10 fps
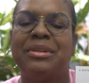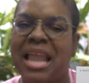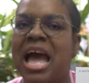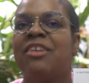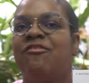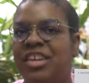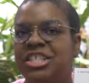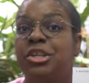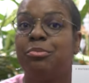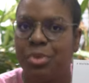
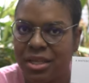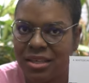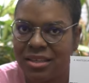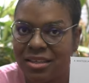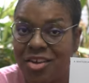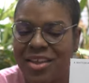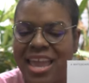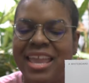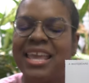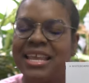nonfiction book,
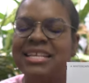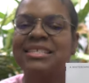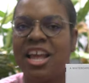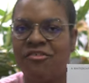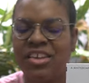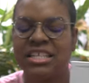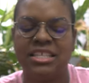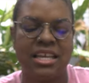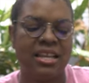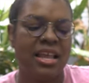okay? It is
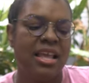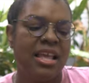nonfiction.